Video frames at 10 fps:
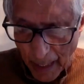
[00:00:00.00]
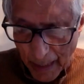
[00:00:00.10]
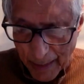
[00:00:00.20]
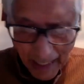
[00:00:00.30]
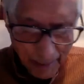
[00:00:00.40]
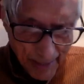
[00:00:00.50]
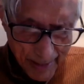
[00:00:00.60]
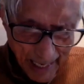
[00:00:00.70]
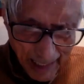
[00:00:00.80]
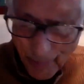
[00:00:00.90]
Side by
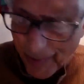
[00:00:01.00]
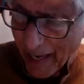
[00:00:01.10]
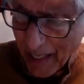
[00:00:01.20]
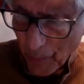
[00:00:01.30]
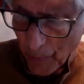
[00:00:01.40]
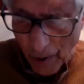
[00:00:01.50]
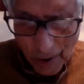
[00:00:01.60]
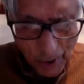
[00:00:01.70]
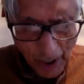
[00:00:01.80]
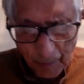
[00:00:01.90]
side with that, we
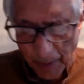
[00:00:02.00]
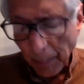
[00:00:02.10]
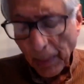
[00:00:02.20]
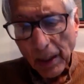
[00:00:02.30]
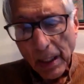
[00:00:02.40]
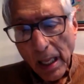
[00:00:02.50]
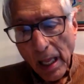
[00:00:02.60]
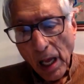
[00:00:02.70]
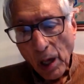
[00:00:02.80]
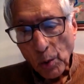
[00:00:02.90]
also have people
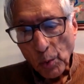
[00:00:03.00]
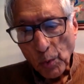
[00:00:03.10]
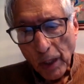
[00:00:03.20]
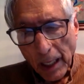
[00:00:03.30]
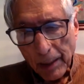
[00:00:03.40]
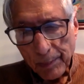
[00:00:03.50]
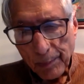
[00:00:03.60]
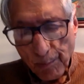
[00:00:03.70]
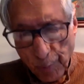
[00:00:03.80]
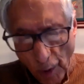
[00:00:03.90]
who
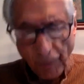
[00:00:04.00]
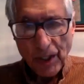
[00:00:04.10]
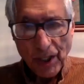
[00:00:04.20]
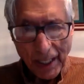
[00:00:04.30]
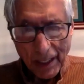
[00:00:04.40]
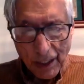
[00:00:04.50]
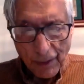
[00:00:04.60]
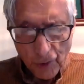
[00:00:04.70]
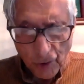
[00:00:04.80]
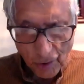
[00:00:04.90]
profit in
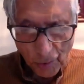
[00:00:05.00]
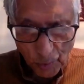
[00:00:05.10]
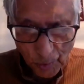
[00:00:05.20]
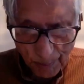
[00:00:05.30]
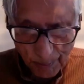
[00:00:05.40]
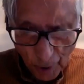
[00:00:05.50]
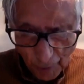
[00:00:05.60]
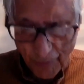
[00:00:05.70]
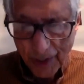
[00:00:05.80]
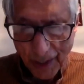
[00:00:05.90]
division, who
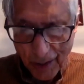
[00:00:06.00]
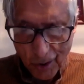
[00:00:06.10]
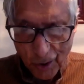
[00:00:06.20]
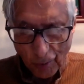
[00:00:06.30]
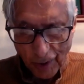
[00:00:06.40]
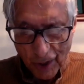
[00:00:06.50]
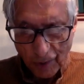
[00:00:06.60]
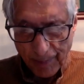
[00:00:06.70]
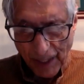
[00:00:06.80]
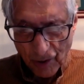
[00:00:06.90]
profit in stories
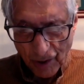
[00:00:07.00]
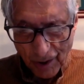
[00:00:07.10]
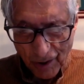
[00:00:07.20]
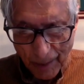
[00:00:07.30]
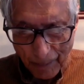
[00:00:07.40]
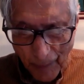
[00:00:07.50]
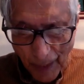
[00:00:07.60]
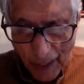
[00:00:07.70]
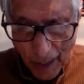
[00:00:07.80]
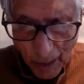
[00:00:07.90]
of prejudice,
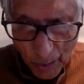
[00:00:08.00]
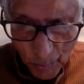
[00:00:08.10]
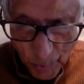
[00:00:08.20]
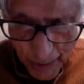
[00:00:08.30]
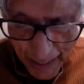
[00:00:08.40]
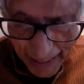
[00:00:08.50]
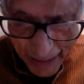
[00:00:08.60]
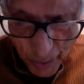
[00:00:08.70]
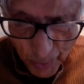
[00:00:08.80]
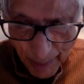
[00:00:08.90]
who would
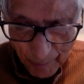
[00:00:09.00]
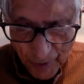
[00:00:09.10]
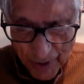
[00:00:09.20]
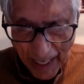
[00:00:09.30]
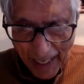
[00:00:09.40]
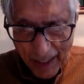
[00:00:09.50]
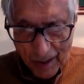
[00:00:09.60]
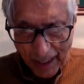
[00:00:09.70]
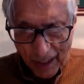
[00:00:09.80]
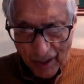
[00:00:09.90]
like to
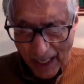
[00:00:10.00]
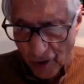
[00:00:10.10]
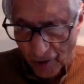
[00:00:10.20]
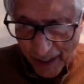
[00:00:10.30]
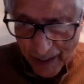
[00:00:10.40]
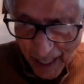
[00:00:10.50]
emphasize, exaggerate,